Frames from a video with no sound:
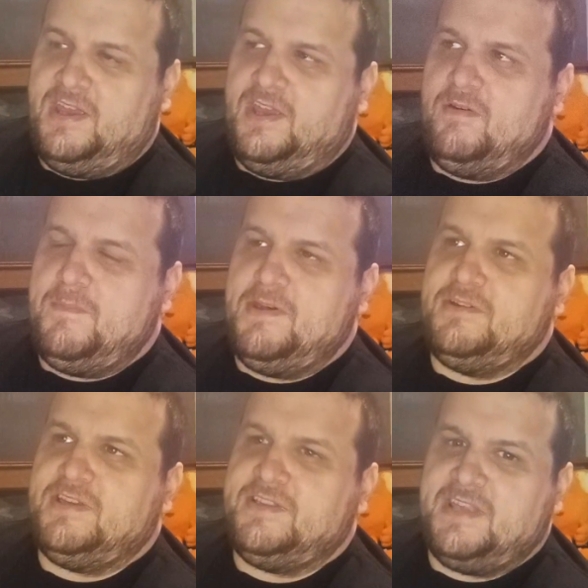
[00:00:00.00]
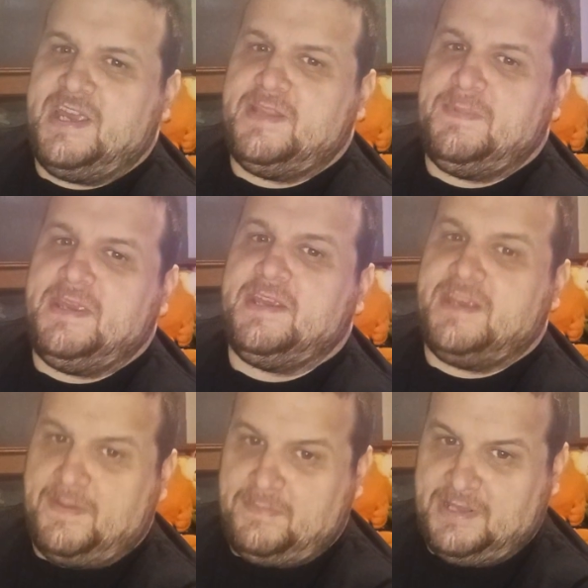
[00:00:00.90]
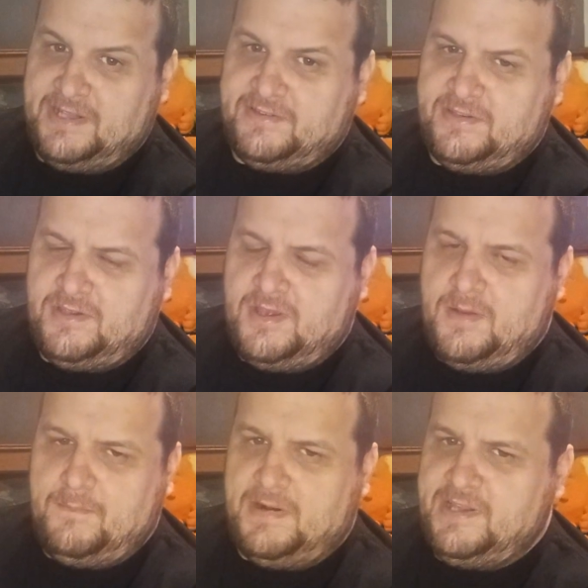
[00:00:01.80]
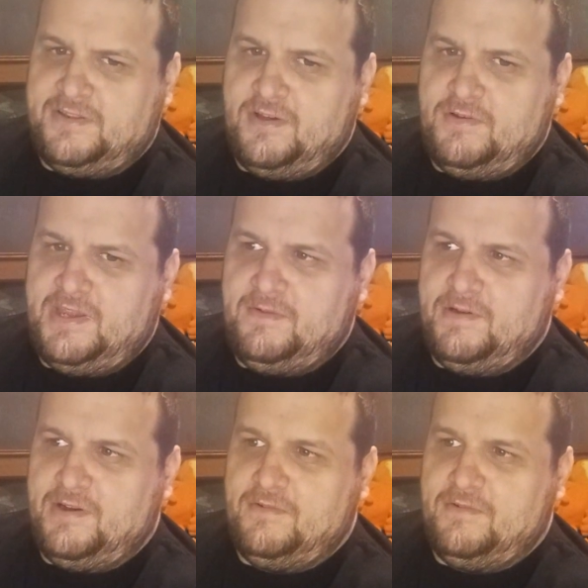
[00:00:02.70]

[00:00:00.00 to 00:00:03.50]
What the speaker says: He reveals his name to be Giblet, but he's no hero.